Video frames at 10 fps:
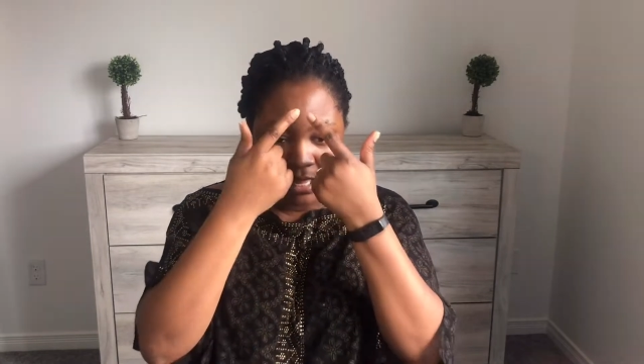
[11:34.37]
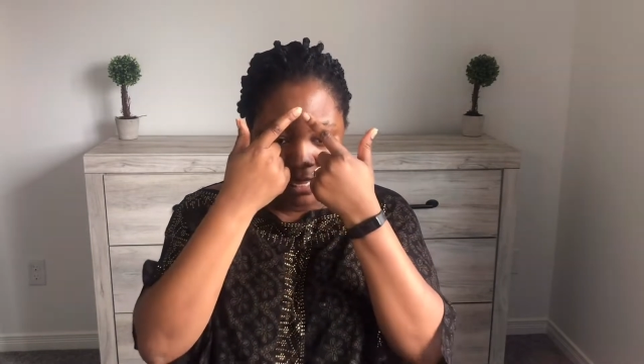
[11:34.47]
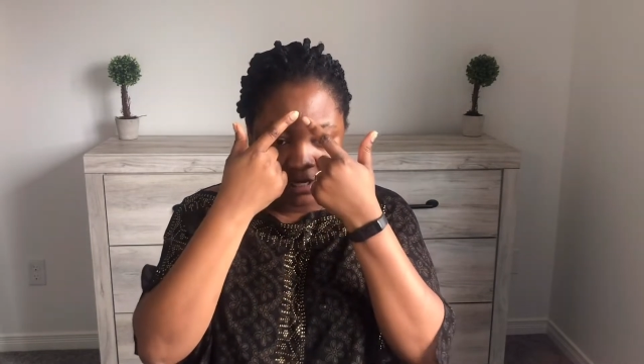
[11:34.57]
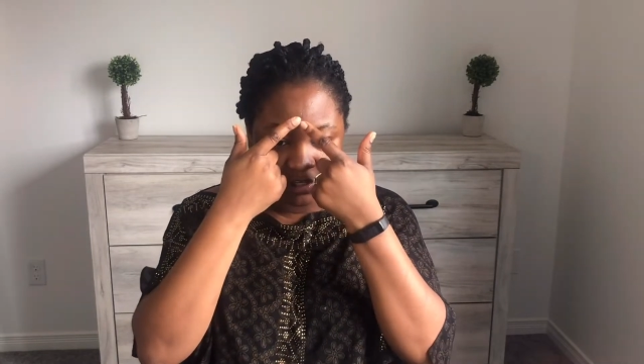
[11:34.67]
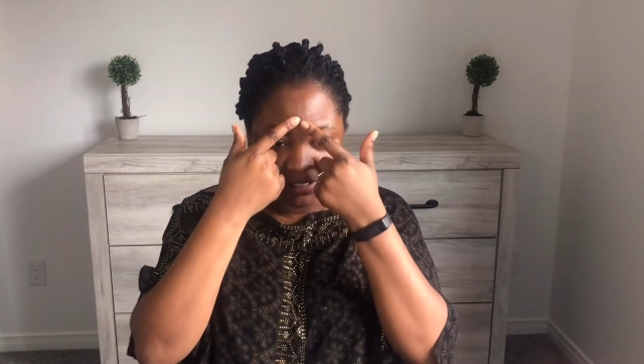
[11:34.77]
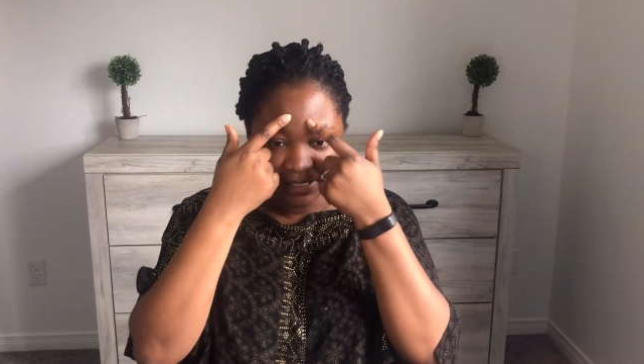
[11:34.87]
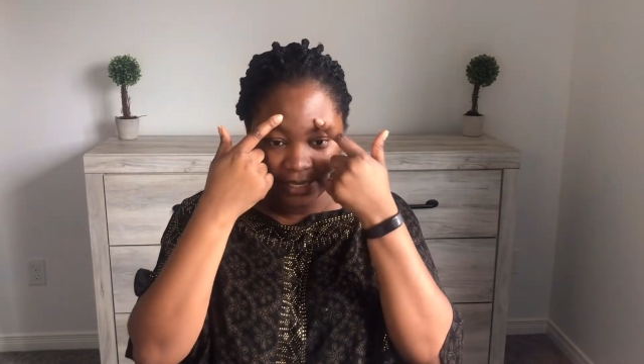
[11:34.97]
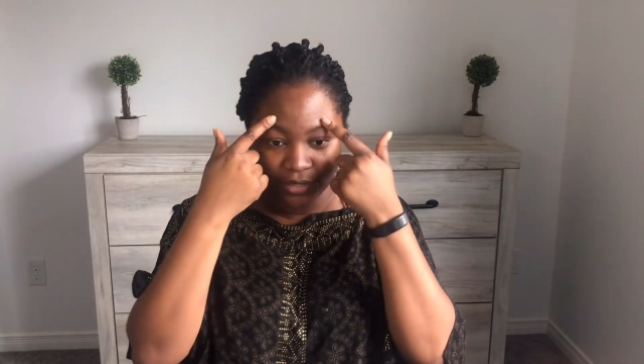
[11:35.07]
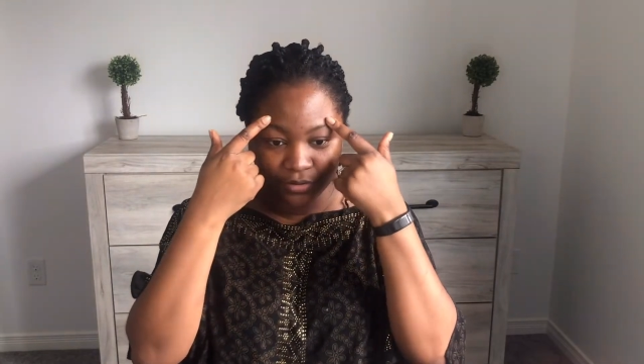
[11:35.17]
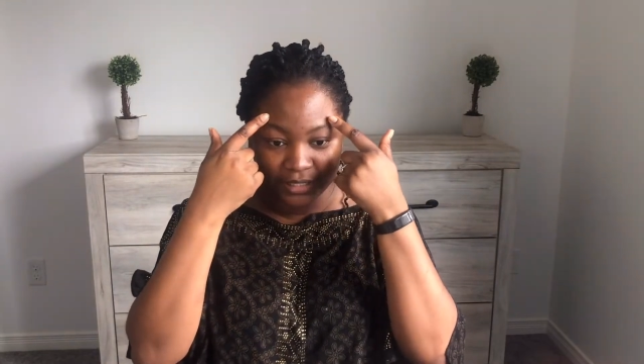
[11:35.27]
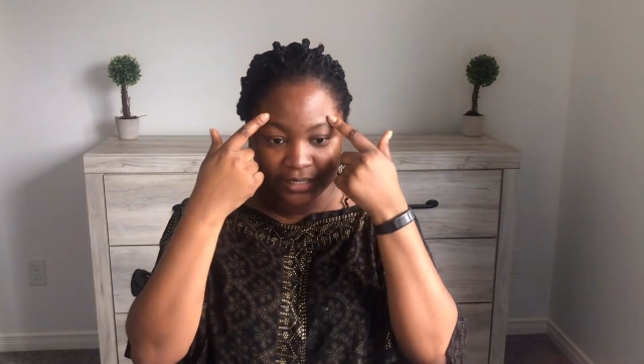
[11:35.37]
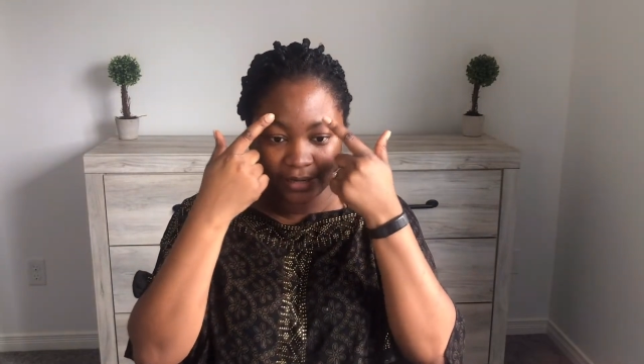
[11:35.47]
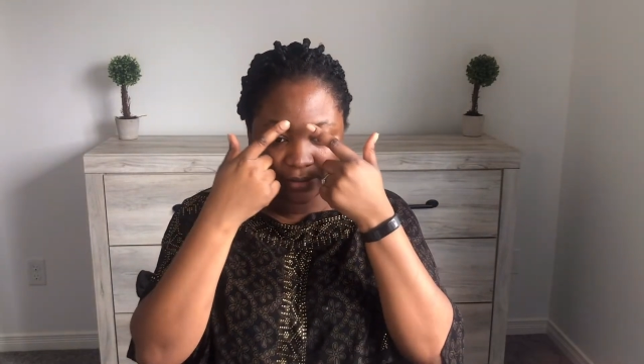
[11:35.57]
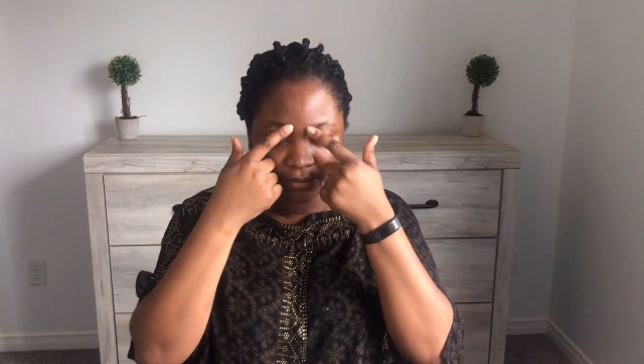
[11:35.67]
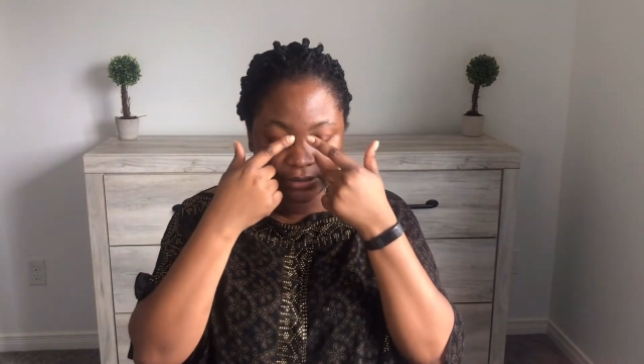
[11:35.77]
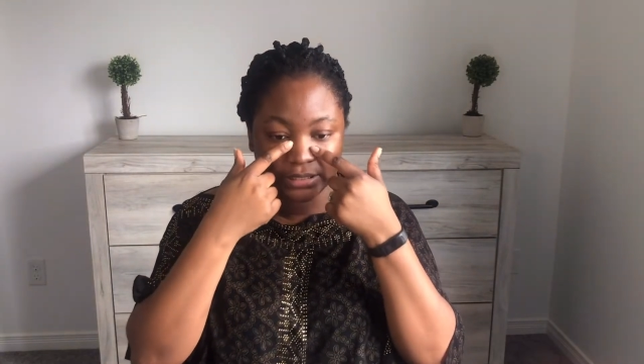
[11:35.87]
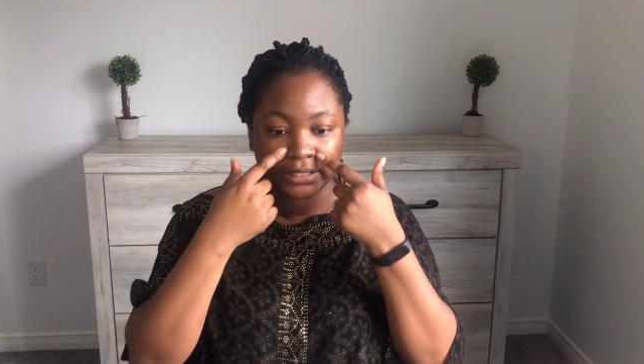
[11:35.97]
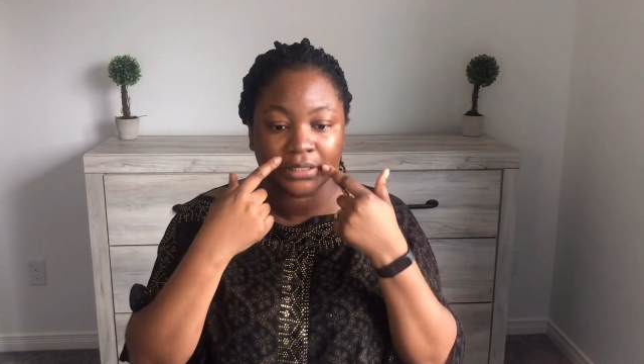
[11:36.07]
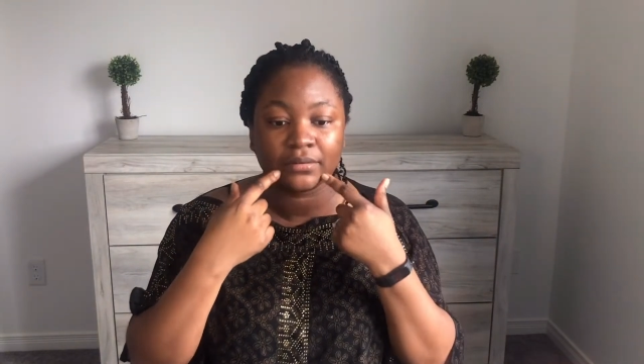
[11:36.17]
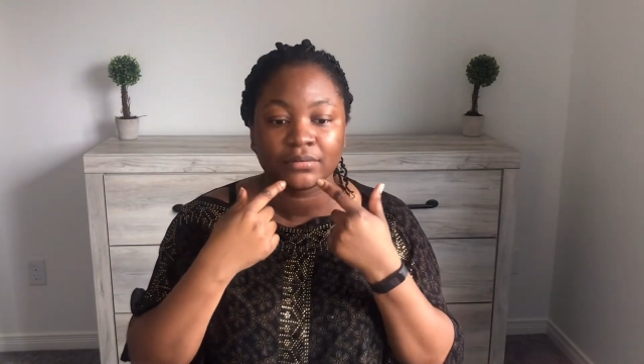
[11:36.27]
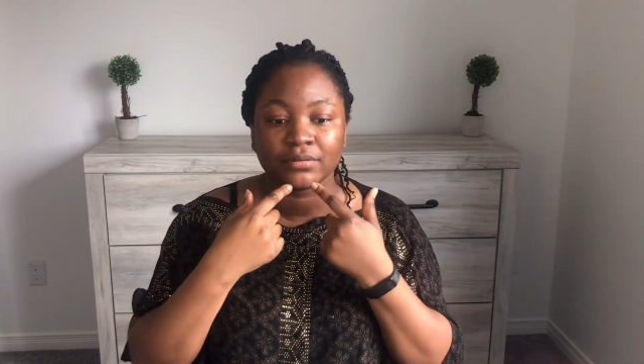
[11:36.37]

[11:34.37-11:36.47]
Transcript: I usually get oily around here,